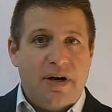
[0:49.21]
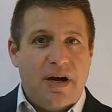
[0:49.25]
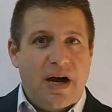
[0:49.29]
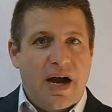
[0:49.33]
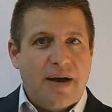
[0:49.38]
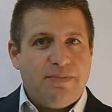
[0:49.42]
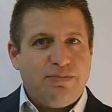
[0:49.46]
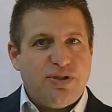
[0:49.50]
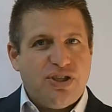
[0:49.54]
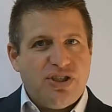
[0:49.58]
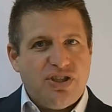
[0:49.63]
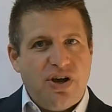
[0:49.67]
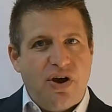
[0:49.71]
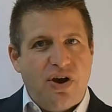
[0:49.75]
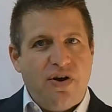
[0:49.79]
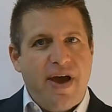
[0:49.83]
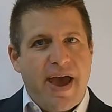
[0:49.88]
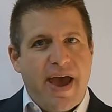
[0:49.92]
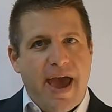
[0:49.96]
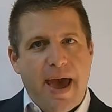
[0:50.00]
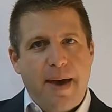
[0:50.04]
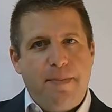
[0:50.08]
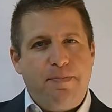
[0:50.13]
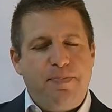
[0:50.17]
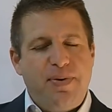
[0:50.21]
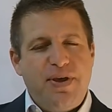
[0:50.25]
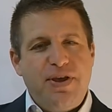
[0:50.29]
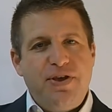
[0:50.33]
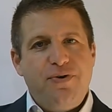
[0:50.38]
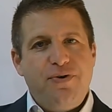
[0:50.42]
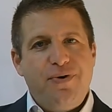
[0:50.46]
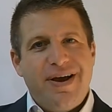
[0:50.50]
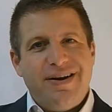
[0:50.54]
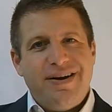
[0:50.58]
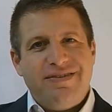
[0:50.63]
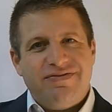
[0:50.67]
I'm so happy
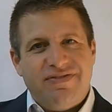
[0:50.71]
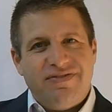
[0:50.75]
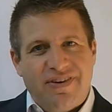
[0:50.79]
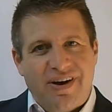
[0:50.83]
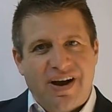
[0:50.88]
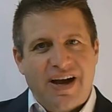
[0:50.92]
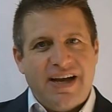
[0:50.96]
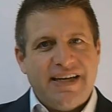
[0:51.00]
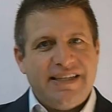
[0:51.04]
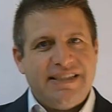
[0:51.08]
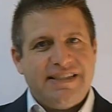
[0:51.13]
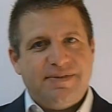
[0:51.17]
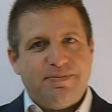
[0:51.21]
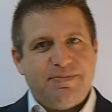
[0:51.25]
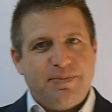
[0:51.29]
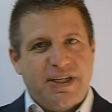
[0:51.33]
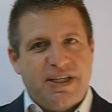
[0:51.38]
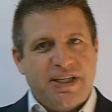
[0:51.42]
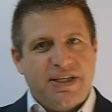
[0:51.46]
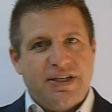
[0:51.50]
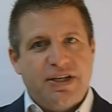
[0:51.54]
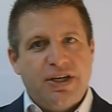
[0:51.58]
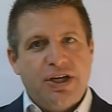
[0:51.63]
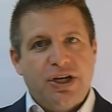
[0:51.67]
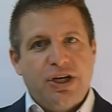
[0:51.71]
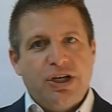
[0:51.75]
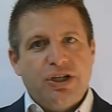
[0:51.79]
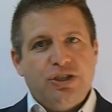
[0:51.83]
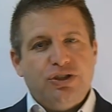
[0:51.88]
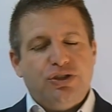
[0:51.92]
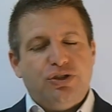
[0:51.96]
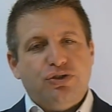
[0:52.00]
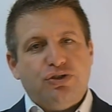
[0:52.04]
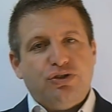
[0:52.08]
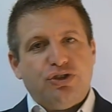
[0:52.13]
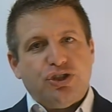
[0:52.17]
you advised me
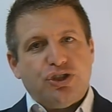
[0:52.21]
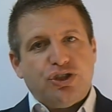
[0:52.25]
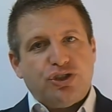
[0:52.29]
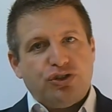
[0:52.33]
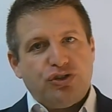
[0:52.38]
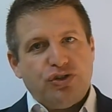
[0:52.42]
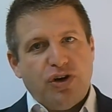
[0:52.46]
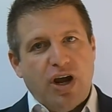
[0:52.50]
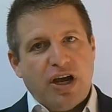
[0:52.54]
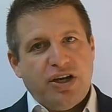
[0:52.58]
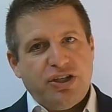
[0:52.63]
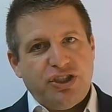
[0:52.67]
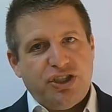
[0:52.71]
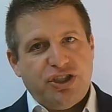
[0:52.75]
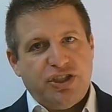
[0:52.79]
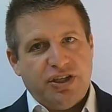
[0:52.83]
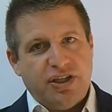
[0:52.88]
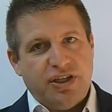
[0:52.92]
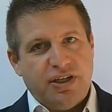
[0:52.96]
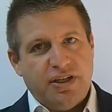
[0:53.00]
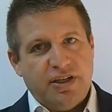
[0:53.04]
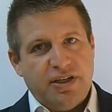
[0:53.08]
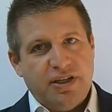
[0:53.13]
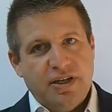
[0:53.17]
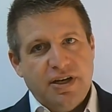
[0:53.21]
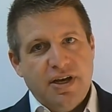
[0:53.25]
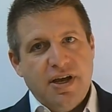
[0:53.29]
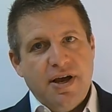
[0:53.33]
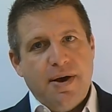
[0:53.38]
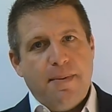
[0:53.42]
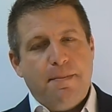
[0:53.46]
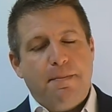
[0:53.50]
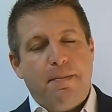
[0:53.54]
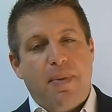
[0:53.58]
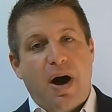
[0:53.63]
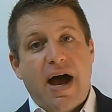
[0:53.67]
to structure
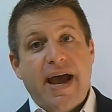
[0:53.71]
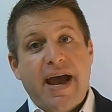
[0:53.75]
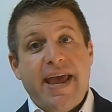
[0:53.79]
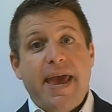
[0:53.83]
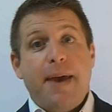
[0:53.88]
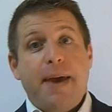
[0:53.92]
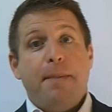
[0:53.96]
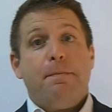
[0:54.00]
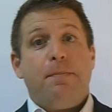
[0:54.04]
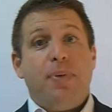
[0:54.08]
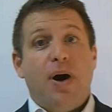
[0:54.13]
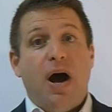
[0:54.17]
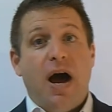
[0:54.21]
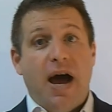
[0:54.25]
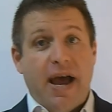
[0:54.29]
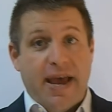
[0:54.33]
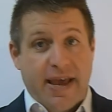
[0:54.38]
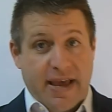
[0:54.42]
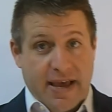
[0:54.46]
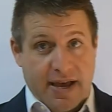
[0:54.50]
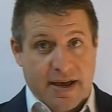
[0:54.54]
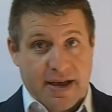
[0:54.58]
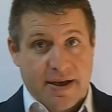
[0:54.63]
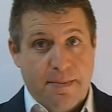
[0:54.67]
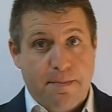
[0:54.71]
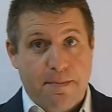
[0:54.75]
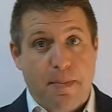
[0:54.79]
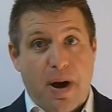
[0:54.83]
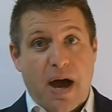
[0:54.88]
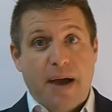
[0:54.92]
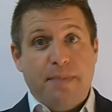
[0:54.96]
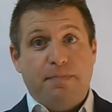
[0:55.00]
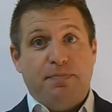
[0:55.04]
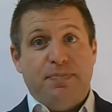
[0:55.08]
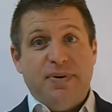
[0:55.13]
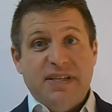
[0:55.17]
my empire,
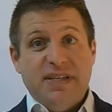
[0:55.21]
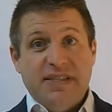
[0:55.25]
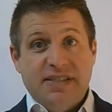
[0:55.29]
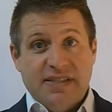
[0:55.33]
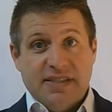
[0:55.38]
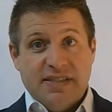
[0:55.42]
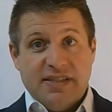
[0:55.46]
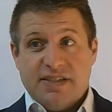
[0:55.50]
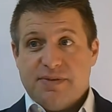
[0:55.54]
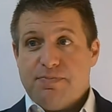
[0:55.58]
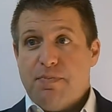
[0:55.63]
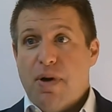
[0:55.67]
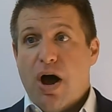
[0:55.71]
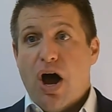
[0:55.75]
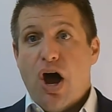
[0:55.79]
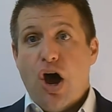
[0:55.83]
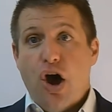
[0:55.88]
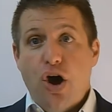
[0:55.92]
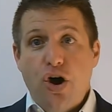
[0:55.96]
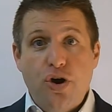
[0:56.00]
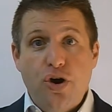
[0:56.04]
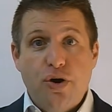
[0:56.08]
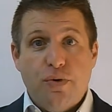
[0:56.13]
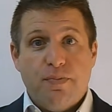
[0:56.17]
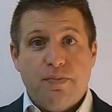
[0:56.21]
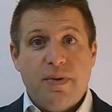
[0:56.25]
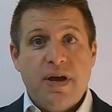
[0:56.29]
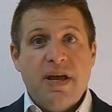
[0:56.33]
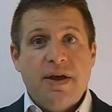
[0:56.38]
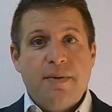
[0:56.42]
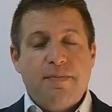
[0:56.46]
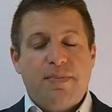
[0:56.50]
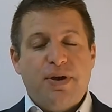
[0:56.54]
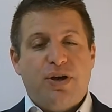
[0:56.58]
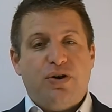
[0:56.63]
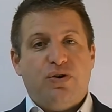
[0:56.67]
my business, my home,
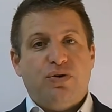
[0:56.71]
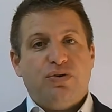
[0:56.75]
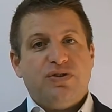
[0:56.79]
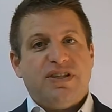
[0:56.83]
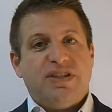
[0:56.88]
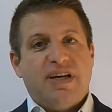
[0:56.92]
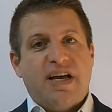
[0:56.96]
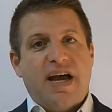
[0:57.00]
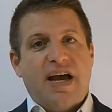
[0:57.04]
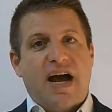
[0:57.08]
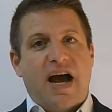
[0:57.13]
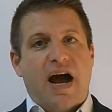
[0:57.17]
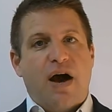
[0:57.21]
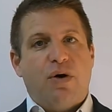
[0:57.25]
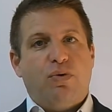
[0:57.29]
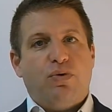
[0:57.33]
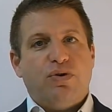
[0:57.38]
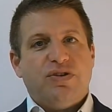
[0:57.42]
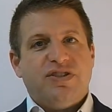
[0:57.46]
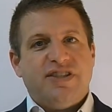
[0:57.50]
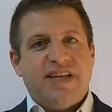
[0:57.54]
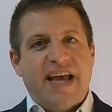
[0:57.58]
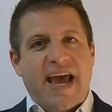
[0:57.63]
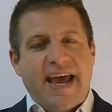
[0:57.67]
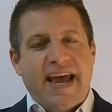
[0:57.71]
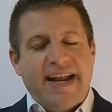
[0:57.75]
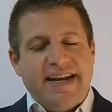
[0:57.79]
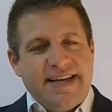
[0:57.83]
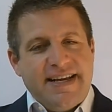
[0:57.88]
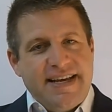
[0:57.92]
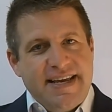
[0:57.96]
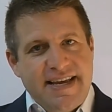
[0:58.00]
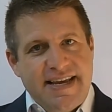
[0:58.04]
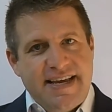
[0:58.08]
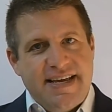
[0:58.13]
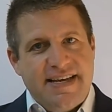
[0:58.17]
because I was at
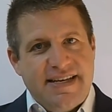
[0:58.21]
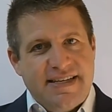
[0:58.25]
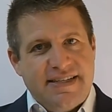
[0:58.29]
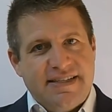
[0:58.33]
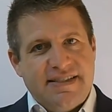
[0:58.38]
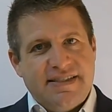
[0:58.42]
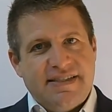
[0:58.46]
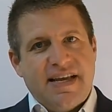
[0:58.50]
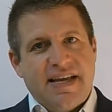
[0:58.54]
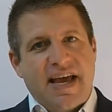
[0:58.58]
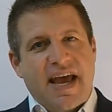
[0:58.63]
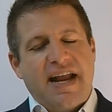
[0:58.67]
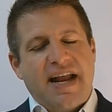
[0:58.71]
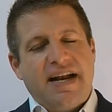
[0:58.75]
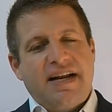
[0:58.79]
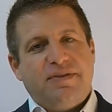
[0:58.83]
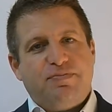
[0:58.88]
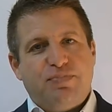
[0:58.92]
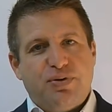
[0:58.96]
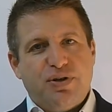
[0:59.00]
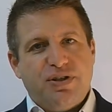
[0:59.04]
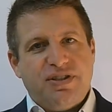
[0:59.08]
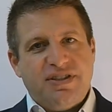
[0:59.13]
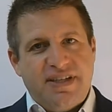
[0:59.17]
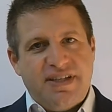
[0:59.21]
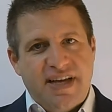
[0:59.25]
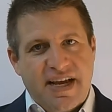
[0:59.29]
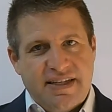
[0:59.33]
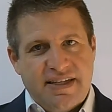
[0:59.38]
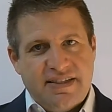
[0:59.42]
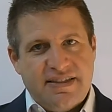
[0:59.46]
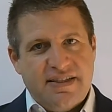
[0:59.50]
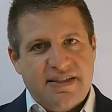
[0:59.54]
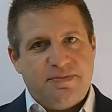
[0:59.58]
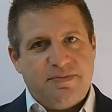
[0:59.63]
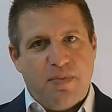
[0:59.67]
ease and it
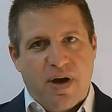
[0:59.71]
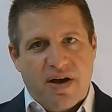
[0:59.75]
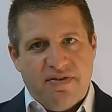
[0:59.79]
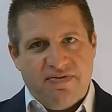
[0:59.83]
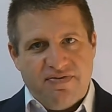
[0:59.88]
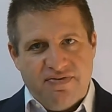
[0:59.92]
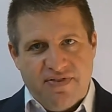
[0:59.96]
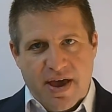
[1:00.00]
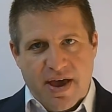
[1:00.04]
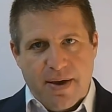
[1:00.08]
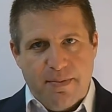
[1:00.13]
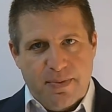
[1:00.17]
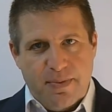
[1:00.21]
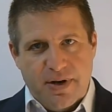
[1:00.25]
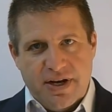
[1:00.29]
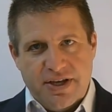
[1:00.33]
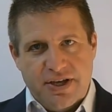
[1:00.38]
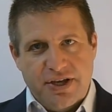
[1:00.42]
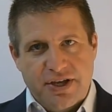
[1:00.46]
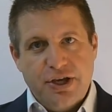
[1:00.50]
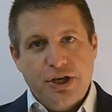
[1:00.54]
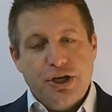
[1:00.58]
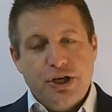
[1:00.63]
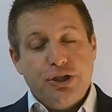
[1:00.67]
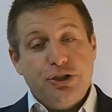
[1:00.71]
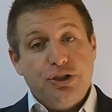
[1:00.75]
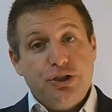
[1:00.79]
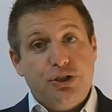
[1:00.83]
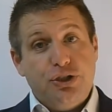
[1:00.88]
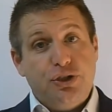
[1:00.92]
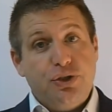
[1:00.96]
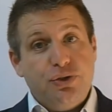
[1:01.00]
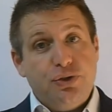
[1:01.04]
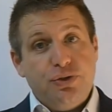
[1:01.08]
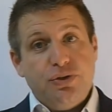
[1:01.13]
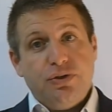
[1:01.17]
protected my family
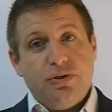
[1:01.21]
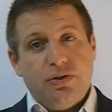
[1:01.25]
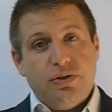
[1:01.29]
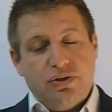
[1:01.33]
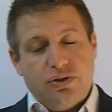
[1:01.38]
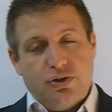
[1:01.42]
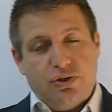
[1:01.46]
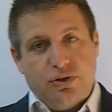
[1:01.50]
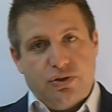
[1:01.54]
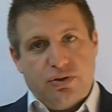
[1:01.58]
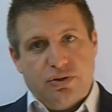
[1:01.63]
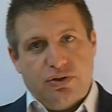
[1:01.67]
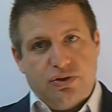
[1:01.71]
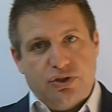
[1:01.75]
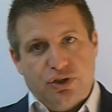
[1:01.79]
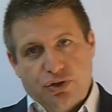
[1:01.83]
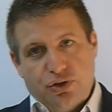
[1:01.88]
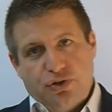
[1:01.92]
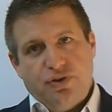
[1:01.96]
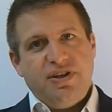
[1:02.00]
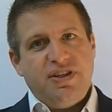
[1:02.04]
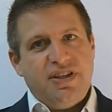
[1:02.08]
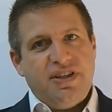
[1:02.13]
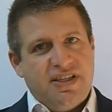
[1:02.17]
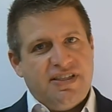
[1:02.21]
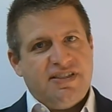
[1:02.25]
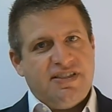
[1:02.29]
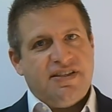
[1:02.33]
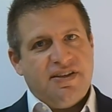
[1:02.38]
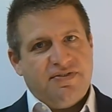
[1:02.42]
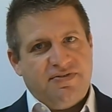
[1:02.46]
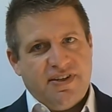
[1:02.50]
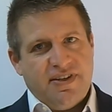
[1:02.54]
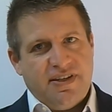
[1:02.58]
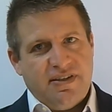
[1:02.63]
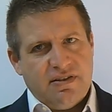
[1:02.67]
during these
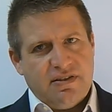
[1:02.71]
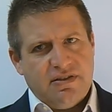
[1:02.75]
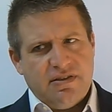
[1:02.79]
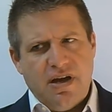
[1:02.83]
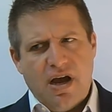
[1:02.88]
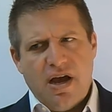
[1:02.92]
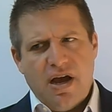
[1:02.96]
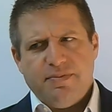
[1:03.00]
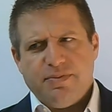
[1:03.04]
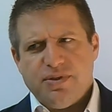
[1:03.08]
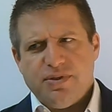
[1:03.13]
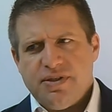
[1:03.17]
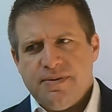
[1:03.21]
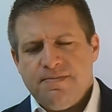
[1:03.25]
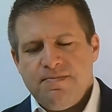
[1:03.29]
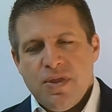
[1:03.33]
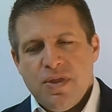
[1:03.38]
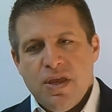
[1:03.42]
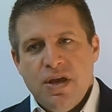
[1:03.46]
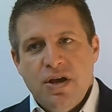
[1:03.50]
difficult times.